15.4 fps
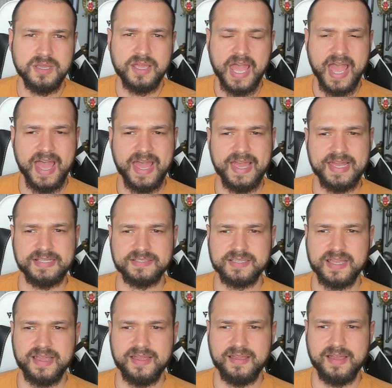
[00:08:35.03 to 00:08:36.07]
And
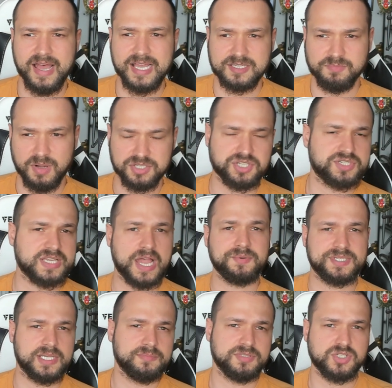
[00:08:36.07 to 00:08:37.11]
as much as I
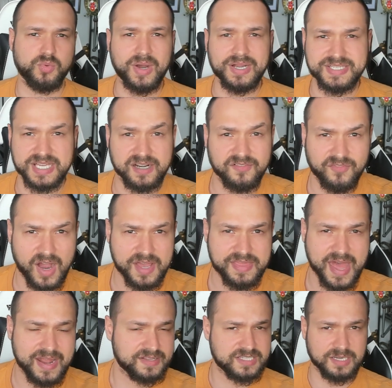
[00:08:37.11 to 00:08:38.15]
was able to identify
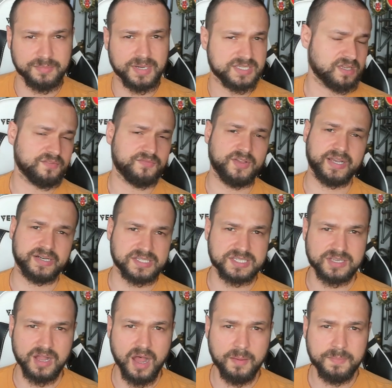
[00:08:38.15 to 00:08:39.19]
that and tell myself I gotta
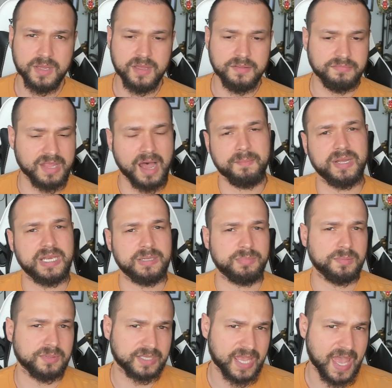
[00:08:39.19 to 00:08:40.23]
stop, not many
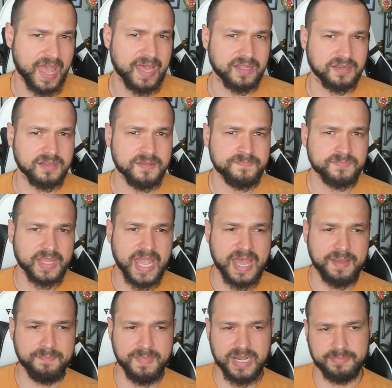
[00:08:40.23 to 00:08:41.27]
people can.
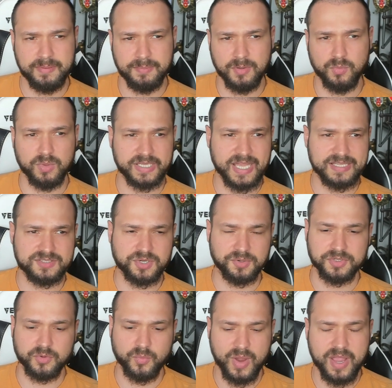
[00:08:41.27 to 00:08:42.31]
And many people will get
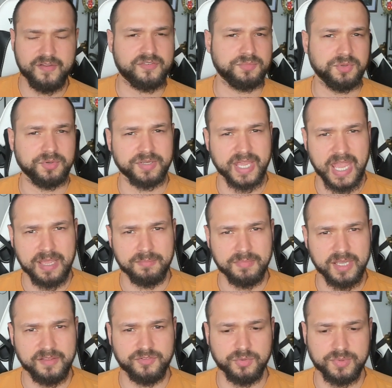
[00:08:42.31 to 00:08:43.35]
turned away from your game
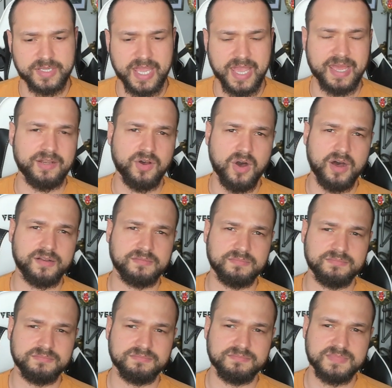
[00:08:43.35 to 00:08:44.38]
if you cannot
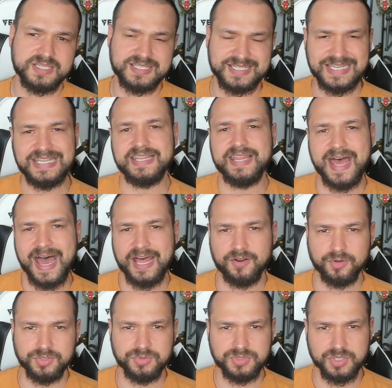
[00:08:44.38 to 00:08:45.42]
see that,
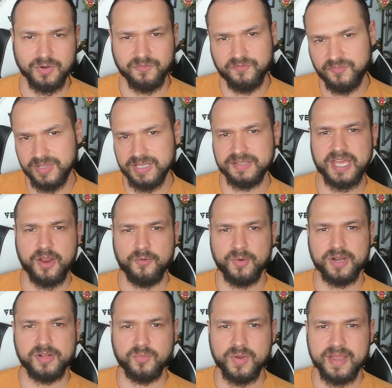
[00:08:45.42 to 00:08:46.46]
or you don't feel that
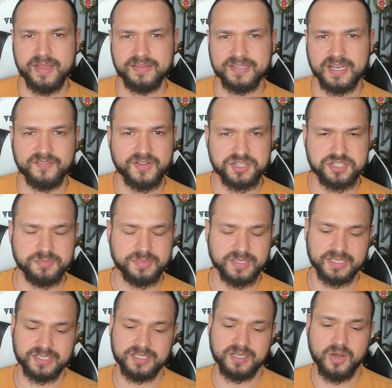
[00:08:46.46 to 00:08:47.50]
right away, and then eventually be
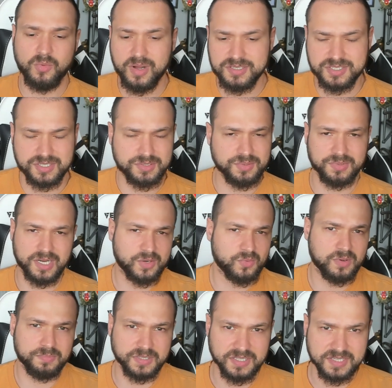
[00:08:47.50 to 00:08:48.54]
like, you know what, screw it, I don't
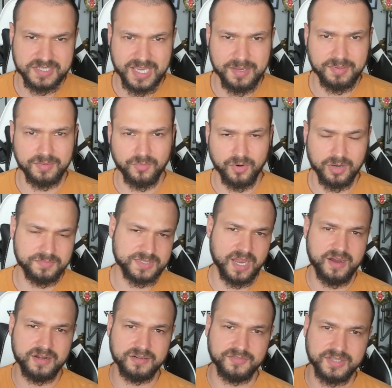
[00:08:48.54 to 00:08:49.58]
want to play this game anymore, I'm
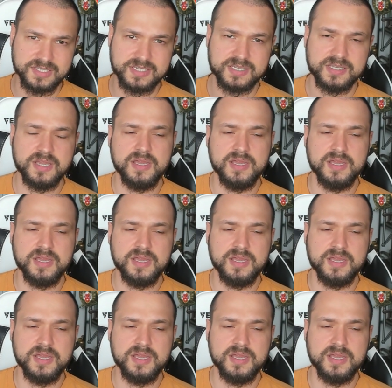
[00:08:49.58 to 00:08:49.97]
tired of this.